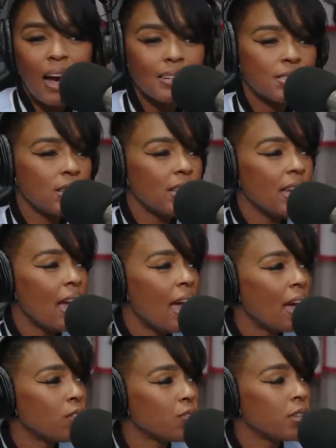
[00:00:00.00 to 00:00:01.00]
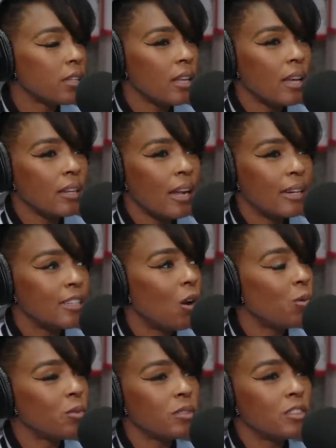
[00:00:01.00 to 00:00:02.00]
I Amen. see everything. Like
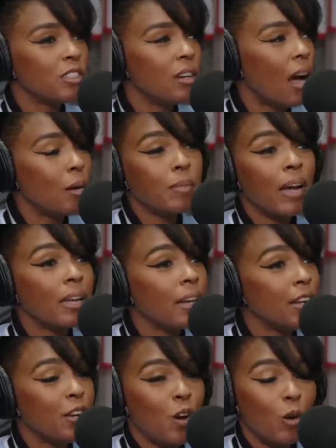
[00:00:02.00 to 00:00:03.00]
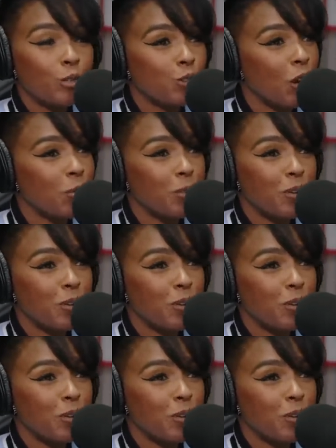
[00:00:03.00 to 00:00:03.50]
don't. There's times I'm not getting I'm no like, trouble.